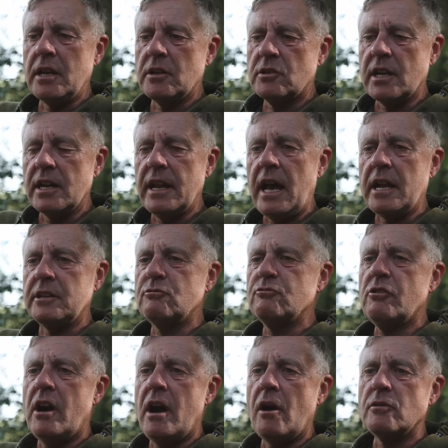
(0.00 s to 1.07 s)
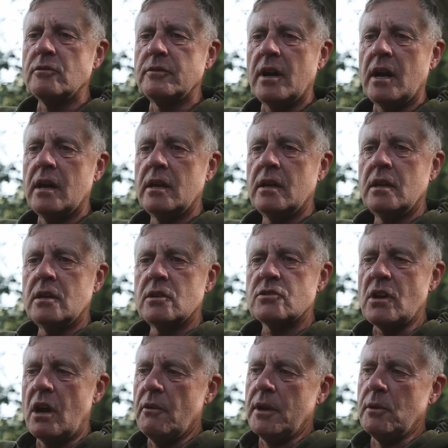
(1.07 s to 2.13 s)
it clouded right over.
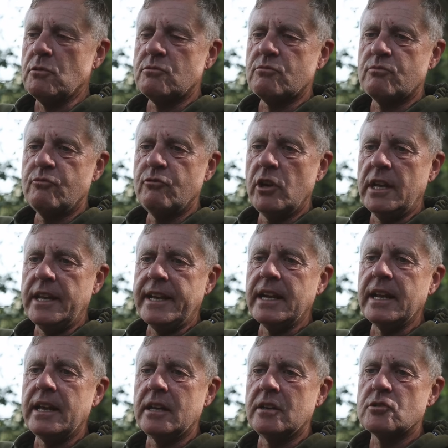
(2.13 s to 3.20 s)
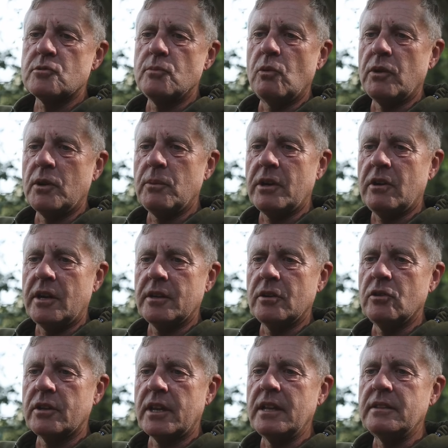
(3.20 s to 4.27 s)
So it was really clear this morning when I had a
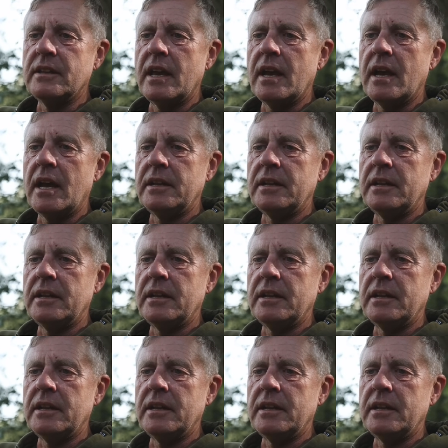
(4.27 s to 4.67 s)
look in there,